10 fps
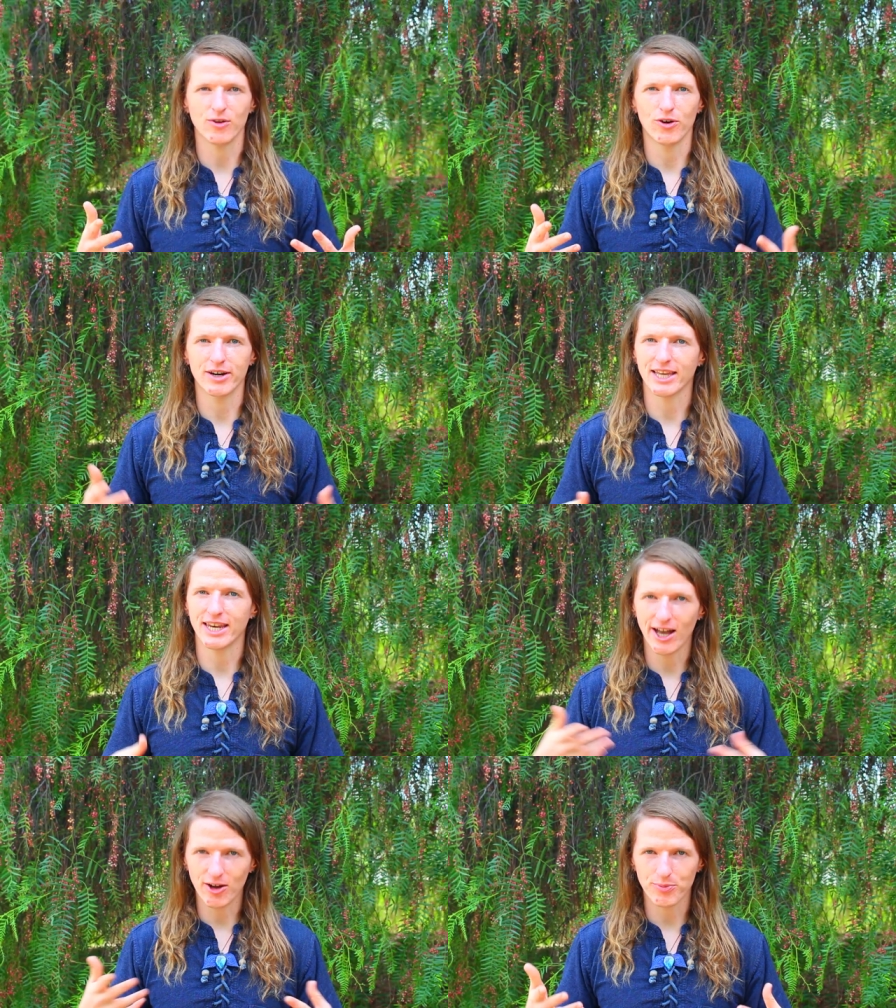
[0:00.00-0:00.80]
or it
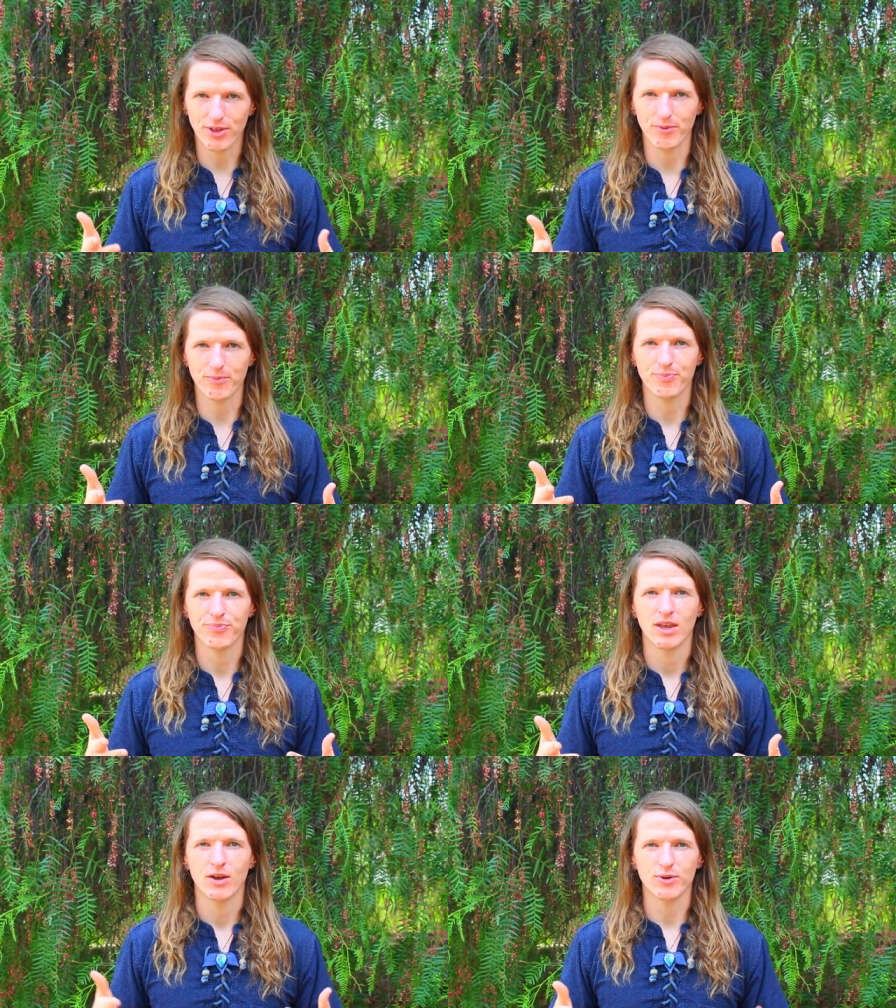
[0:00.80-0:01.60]
can help them
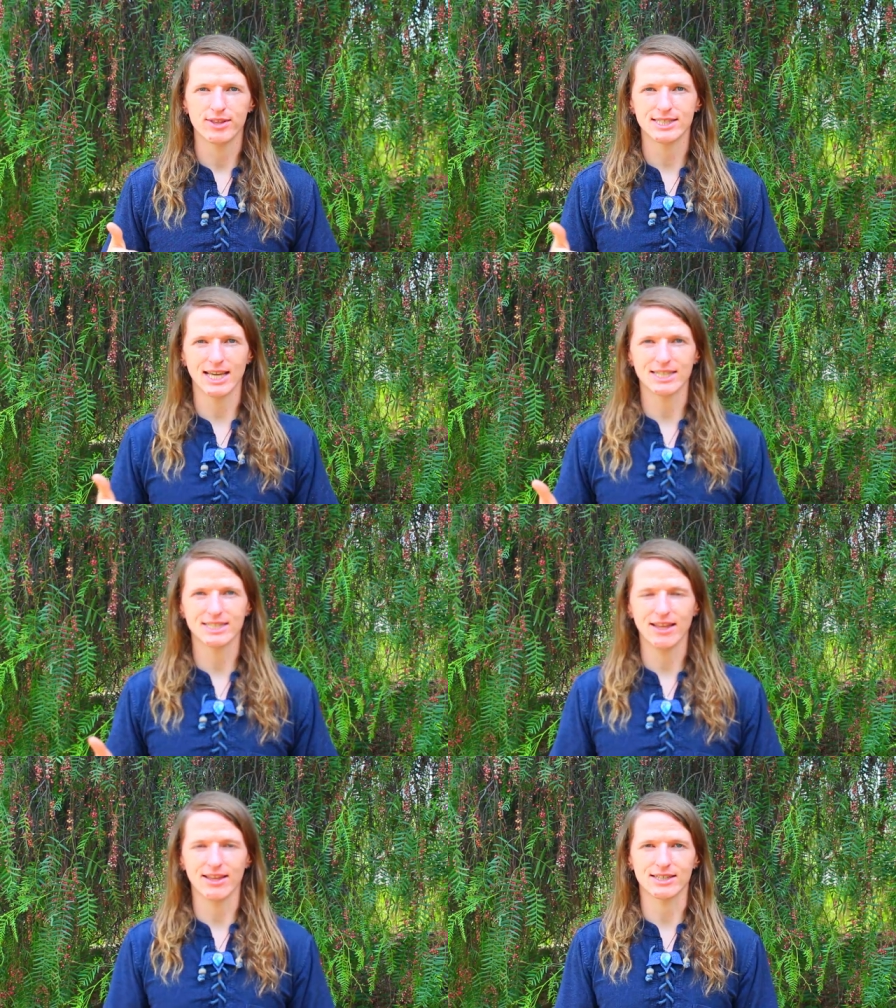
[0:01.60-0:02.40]
with
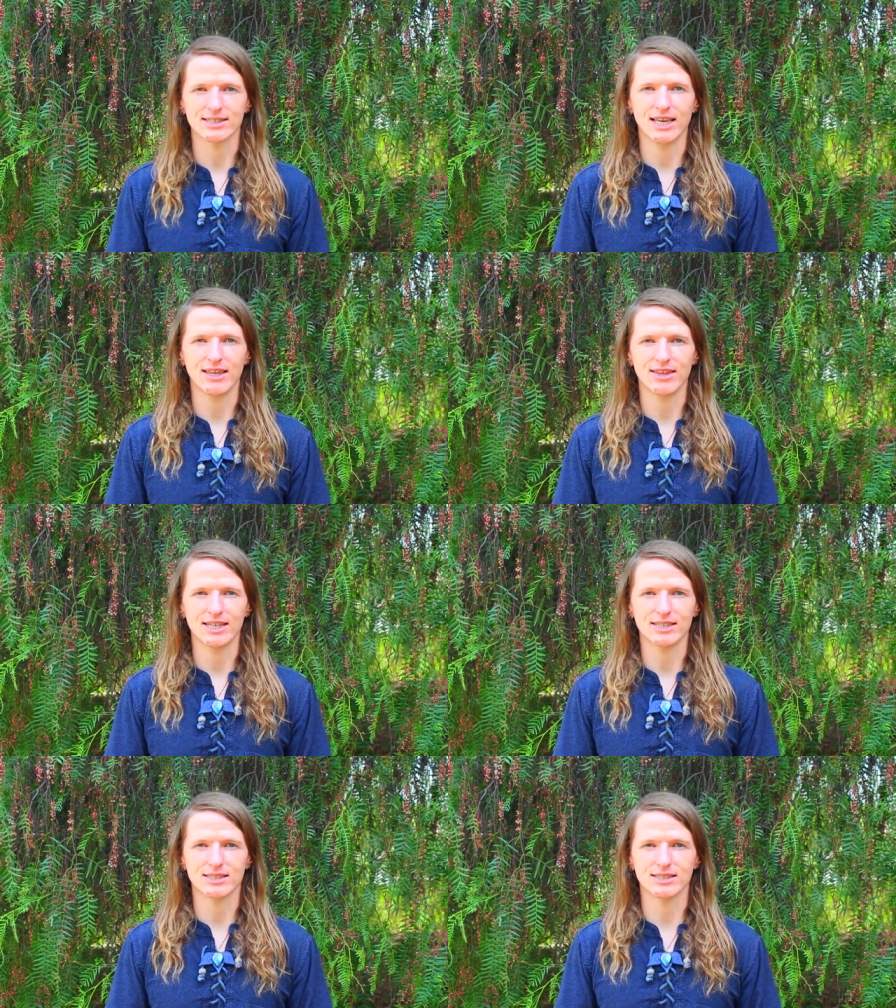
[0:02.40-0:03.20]
psychedelics and
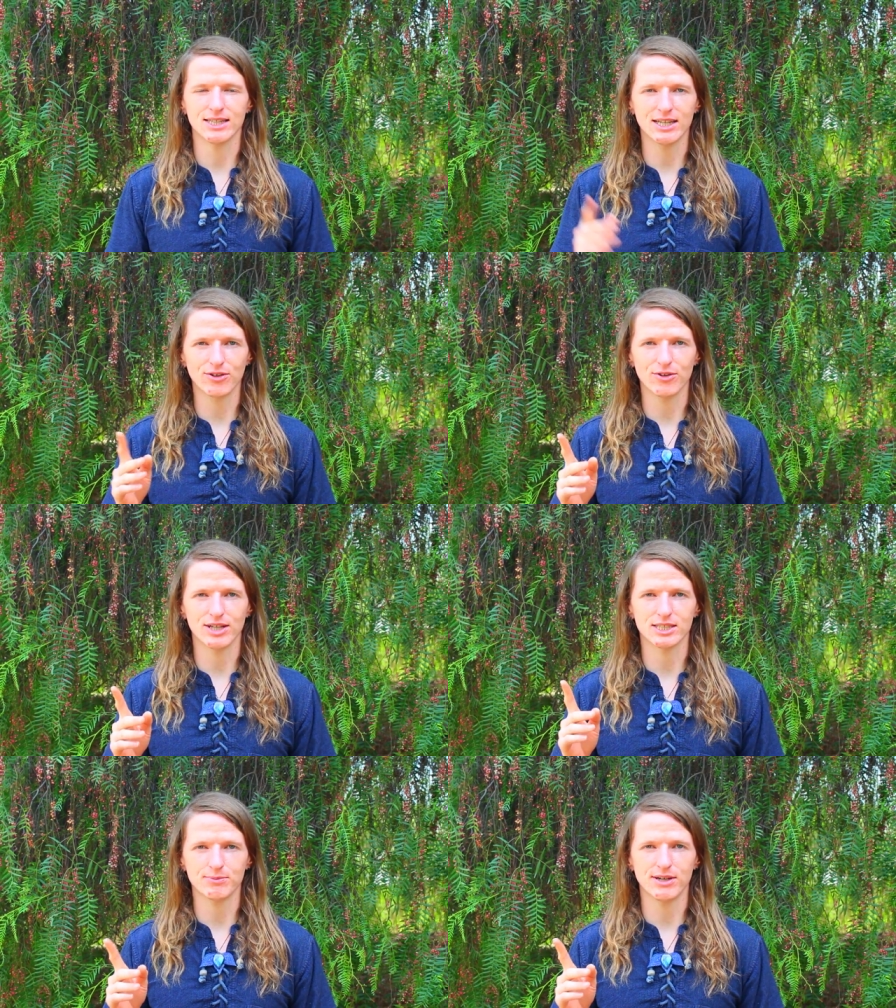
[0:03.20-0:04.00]
these single
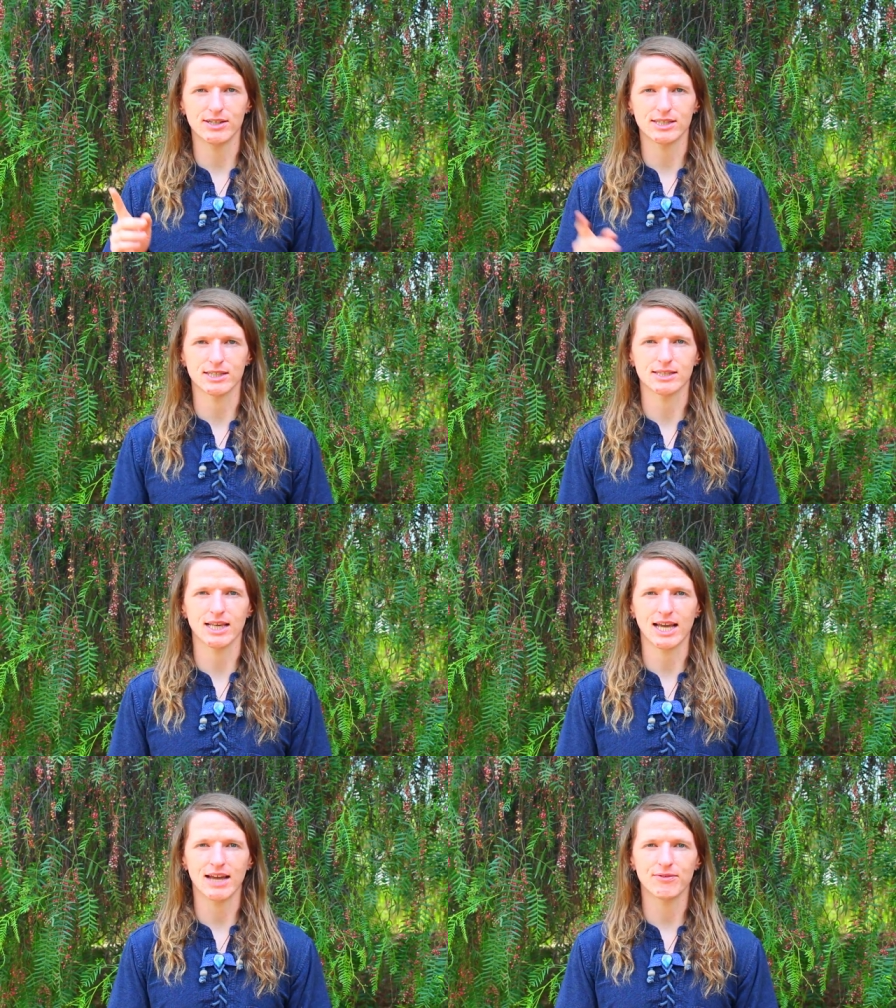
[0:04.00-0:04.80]
experiences.
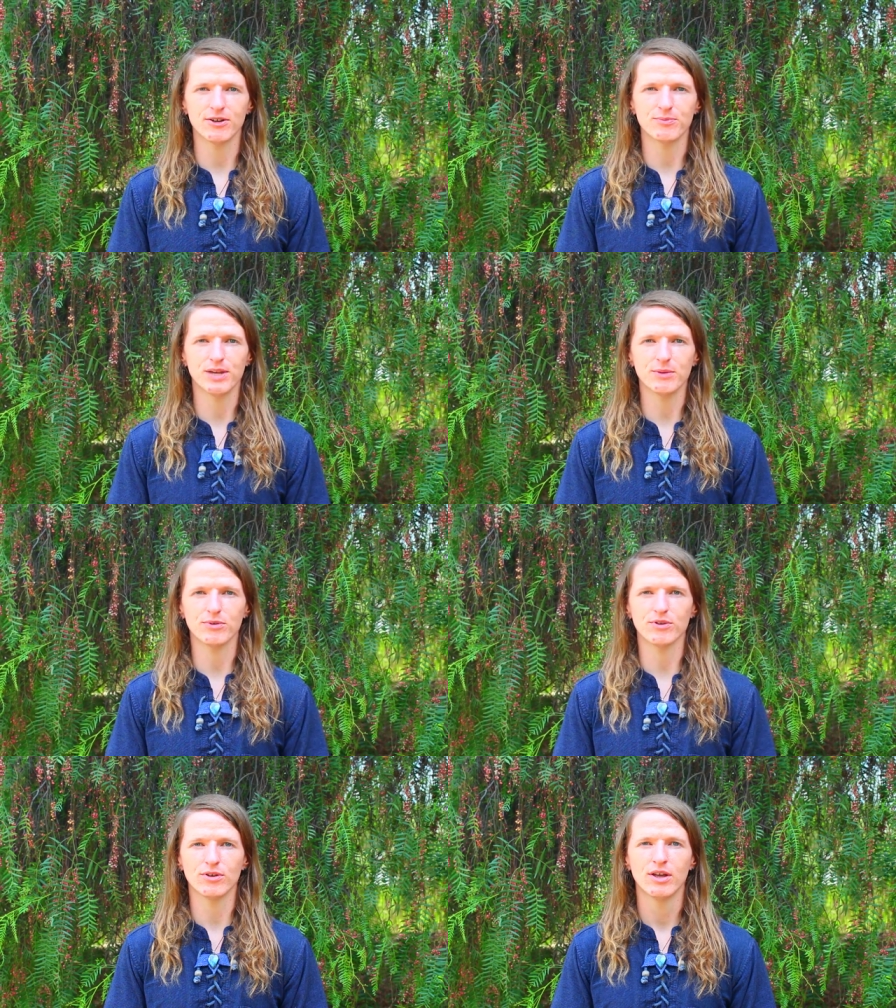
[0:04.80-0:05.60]
Like, I've heard
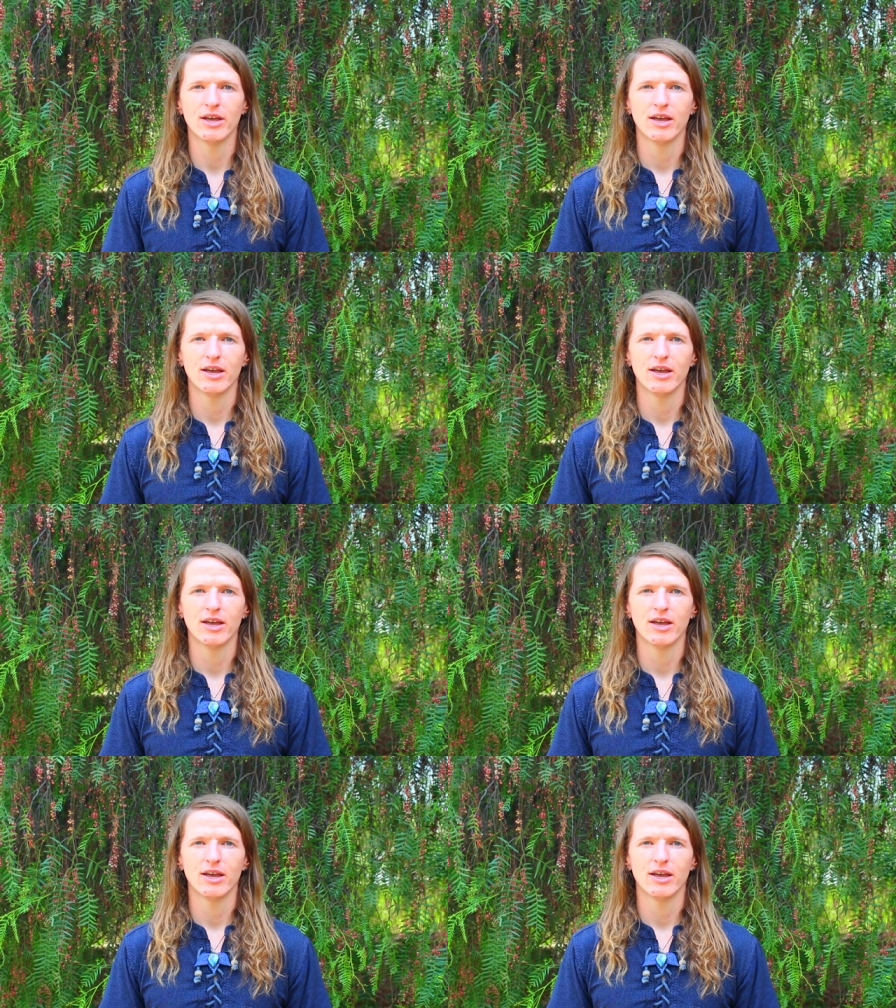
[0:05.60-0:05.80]
people